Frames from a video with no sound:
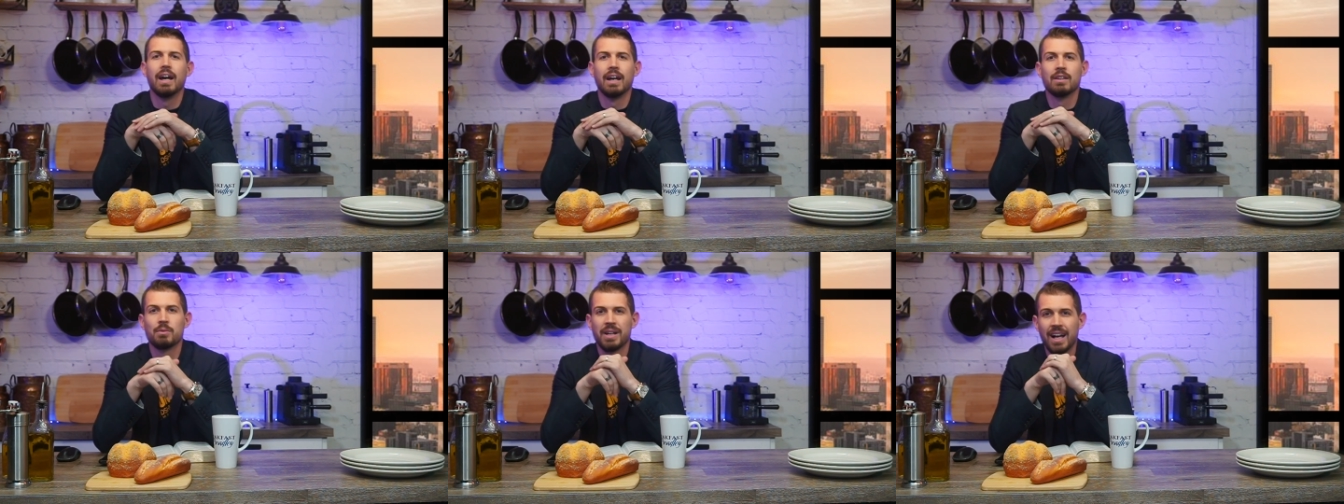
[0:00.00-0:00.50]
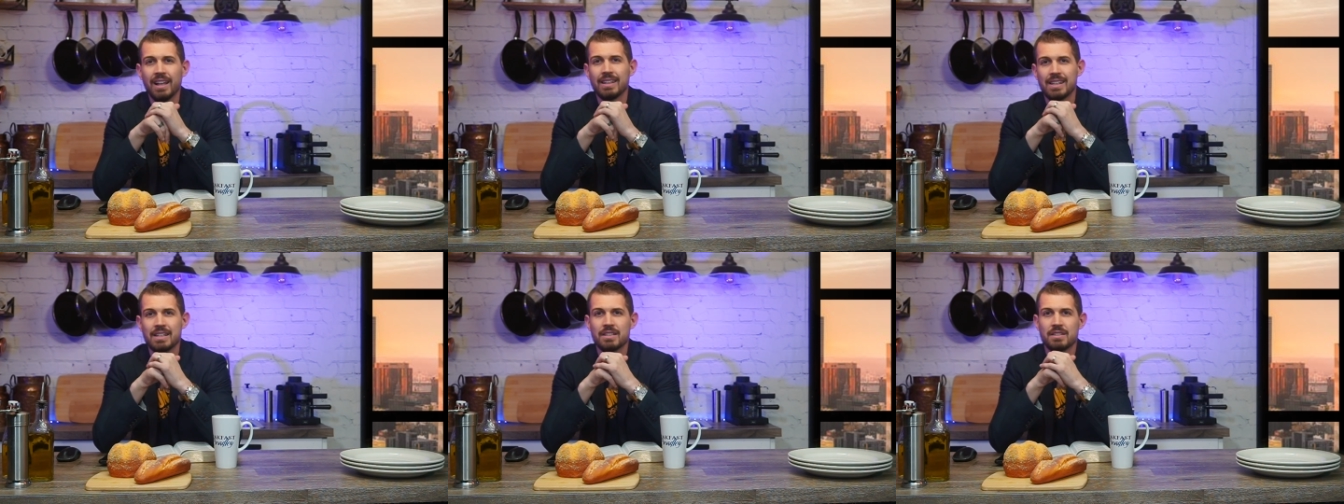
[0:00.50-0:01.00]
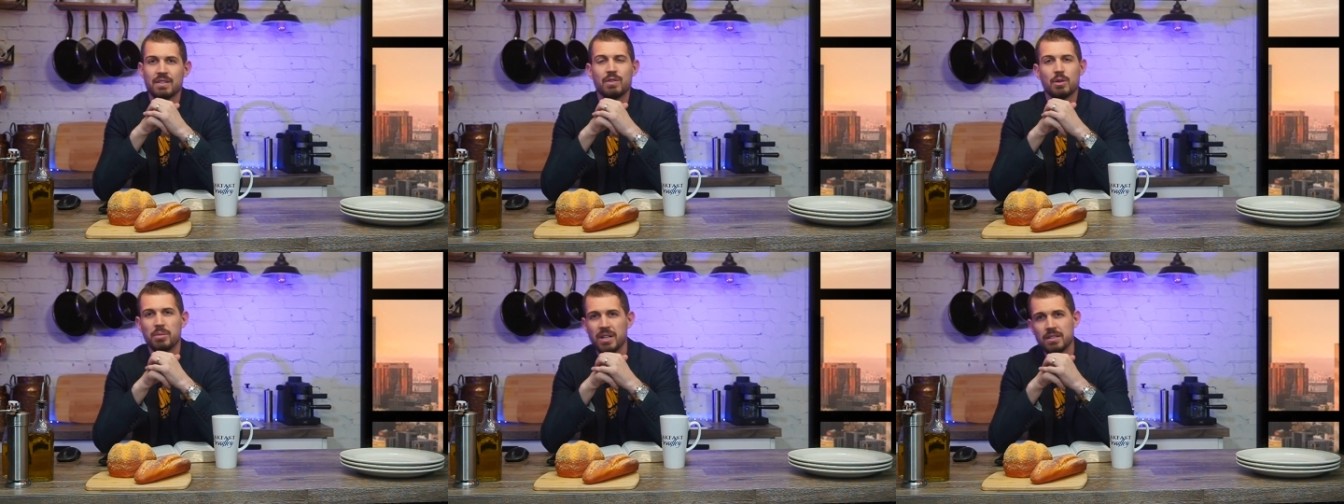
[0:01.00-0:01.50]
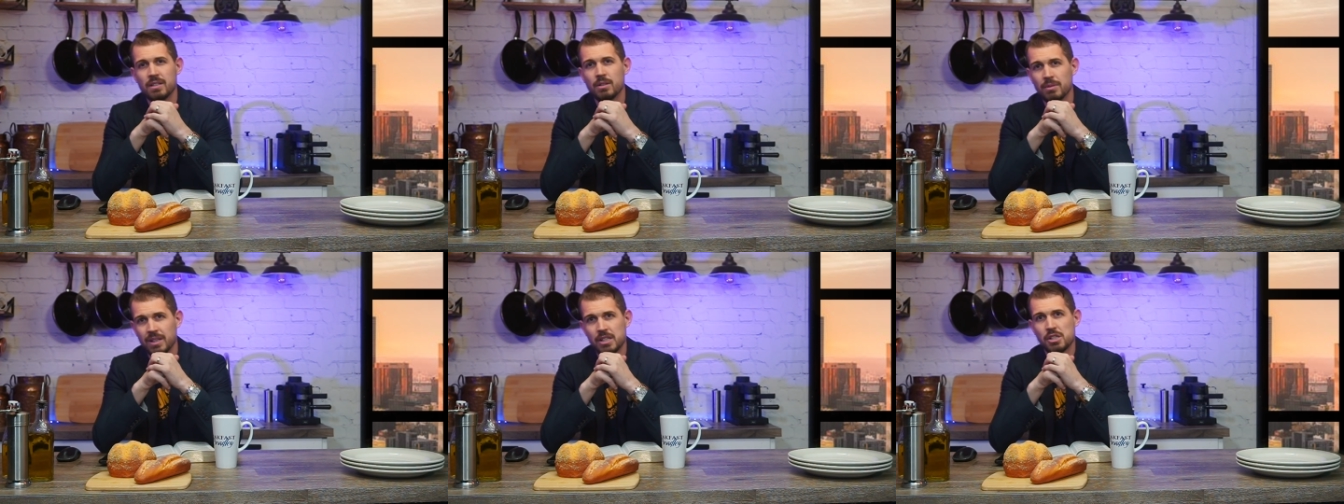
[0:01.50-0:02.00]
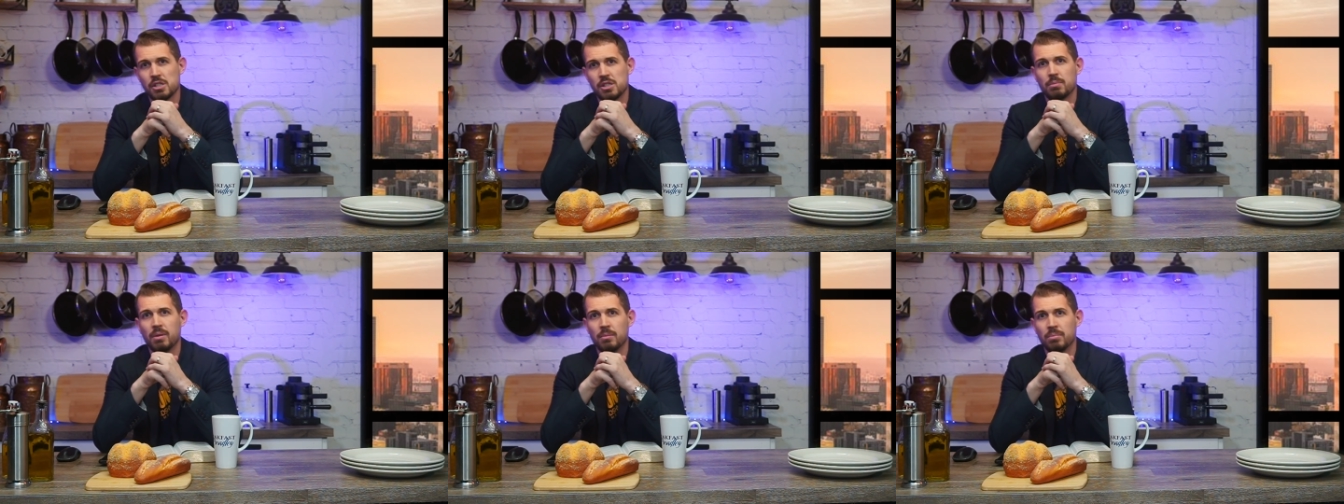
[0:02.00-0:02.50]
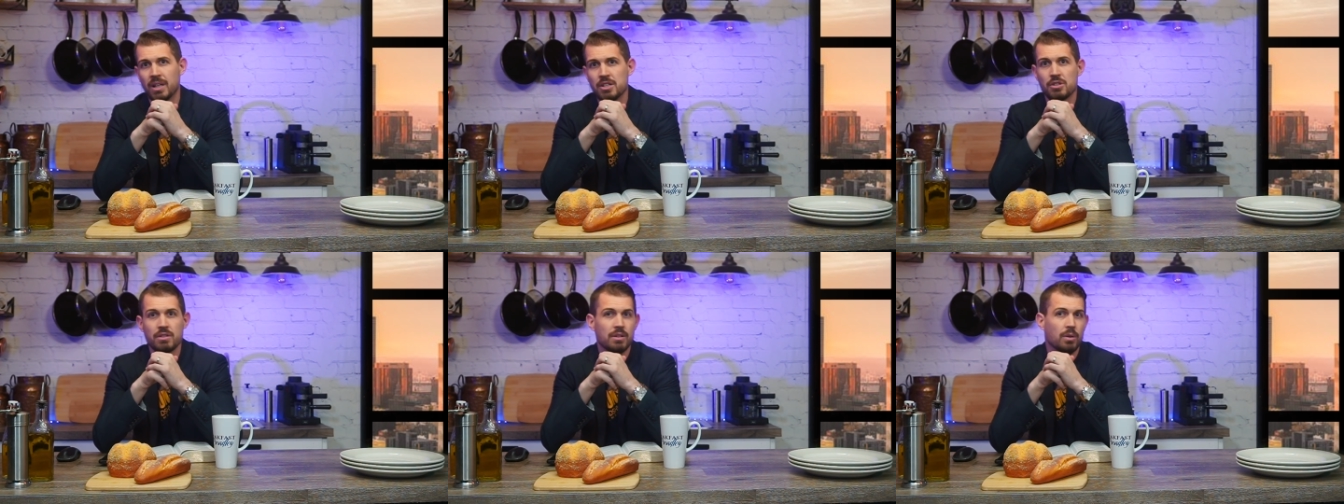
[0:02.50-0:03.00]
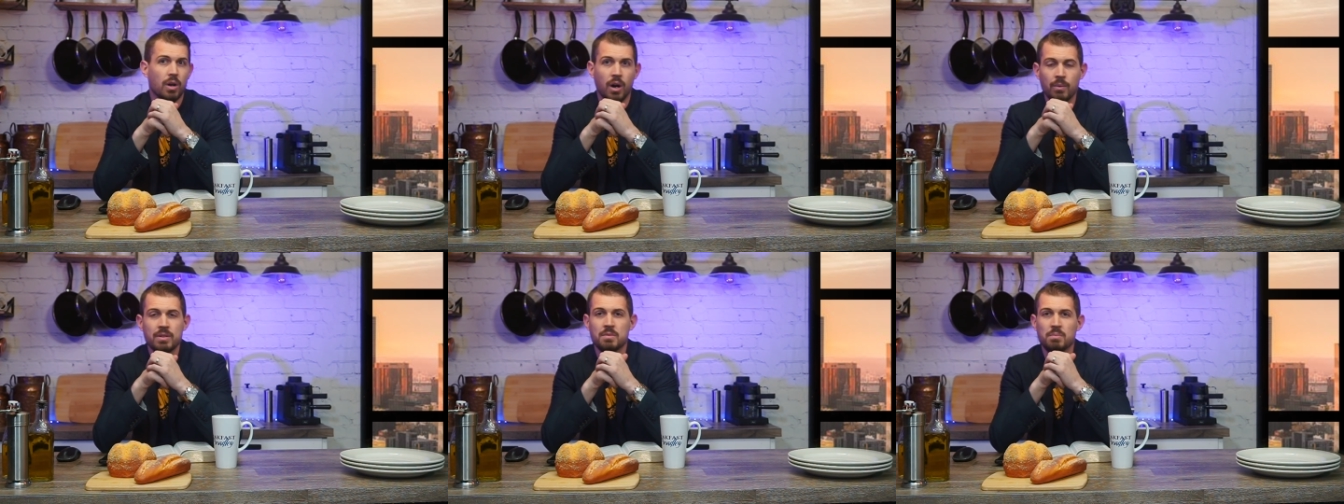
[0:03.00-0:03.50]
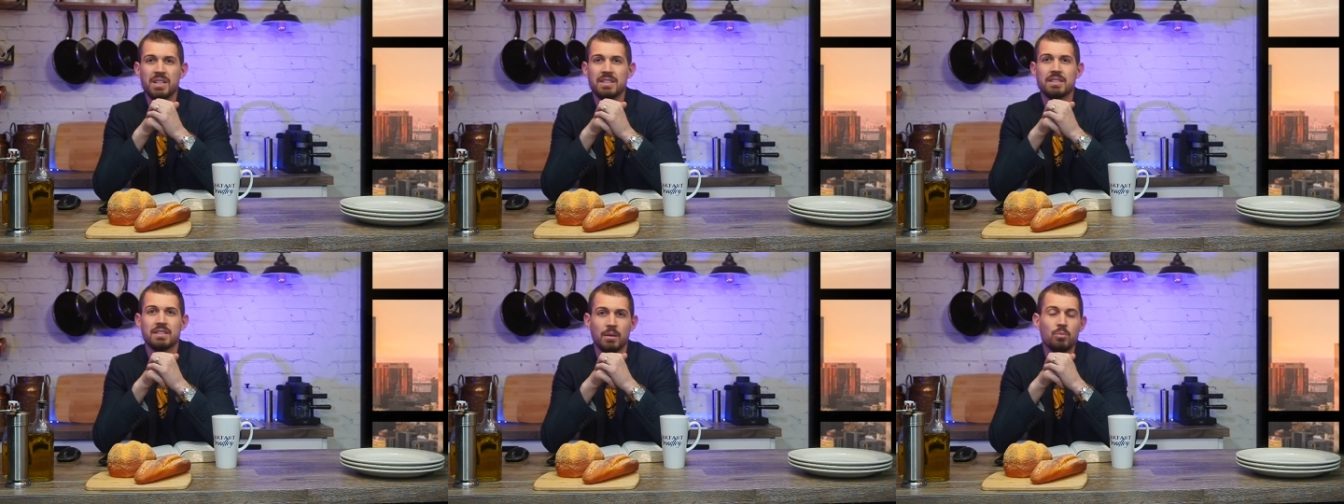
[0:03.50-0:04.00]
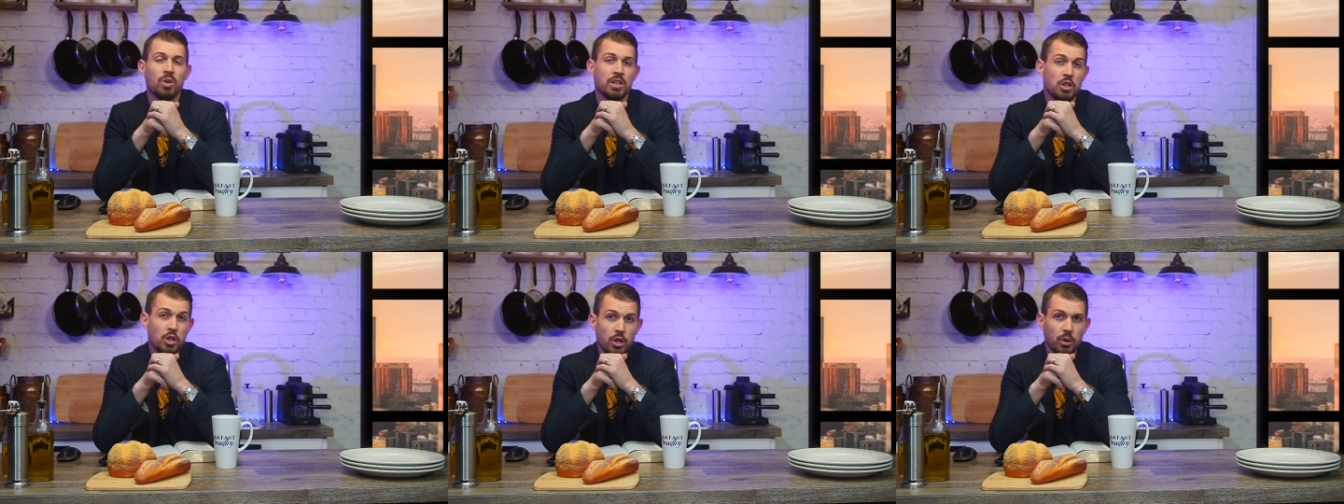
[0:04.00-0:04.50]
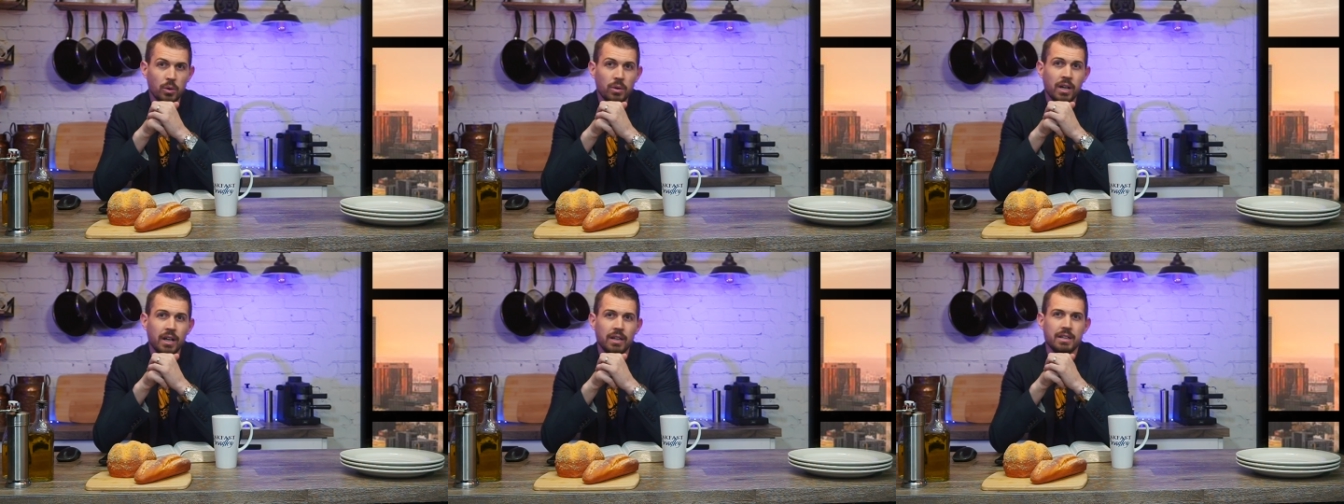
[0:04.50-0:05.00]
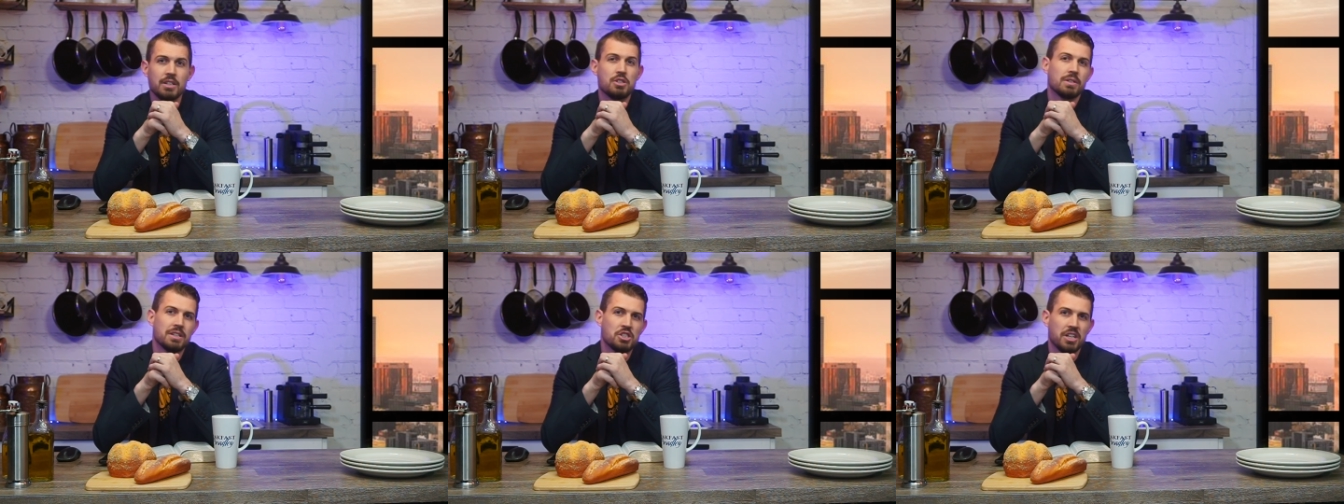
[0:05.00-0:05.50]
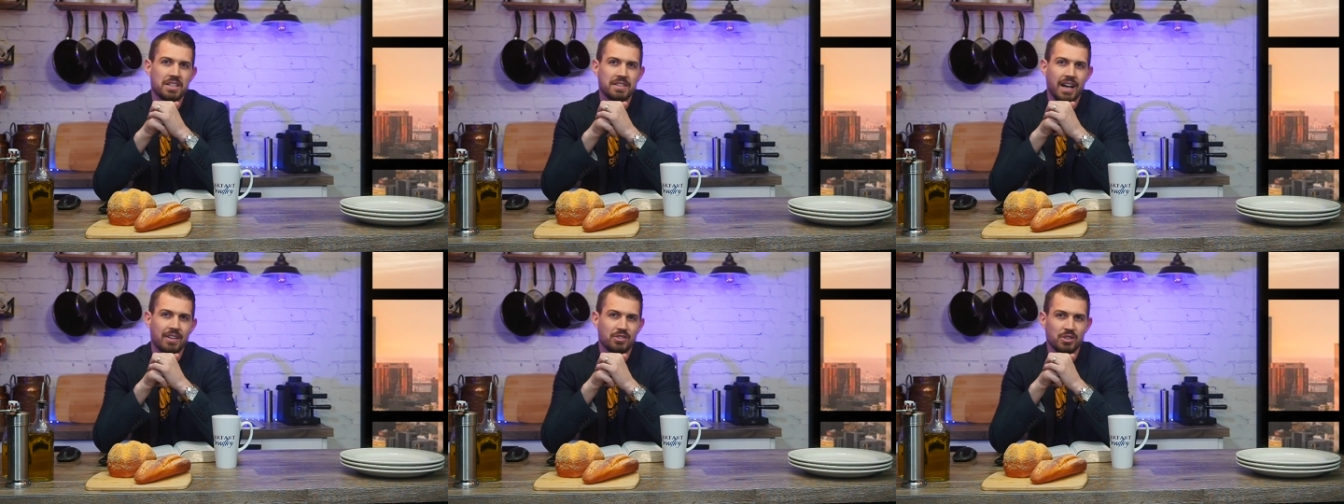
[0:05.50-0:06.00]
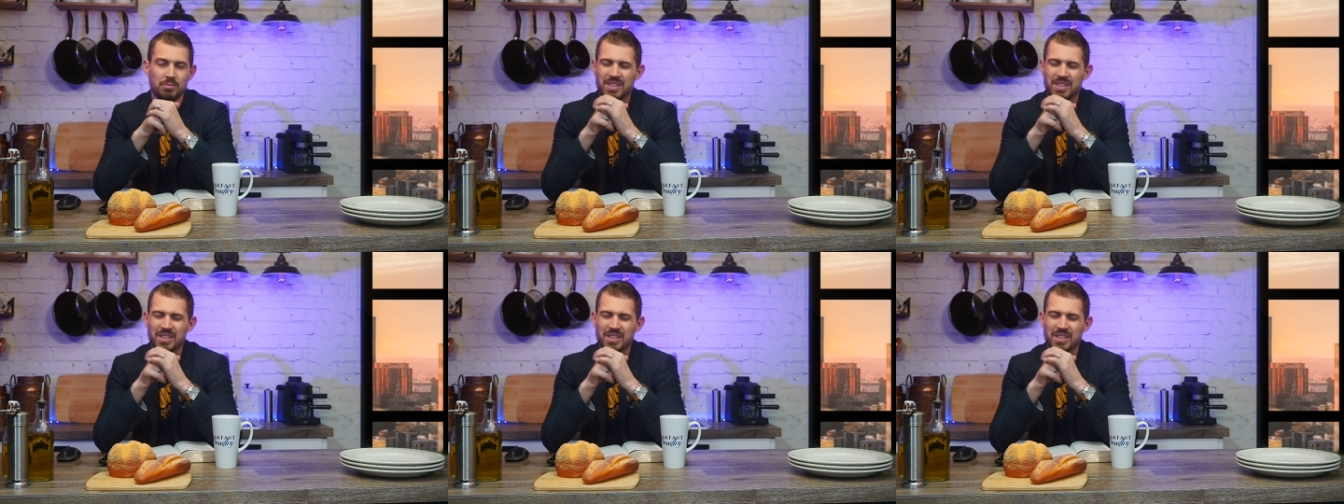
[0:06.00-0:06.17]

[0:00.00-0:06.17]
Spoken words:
And the reality is if you're basing your relationship on pleasure, there will always be someone new that you can chase after.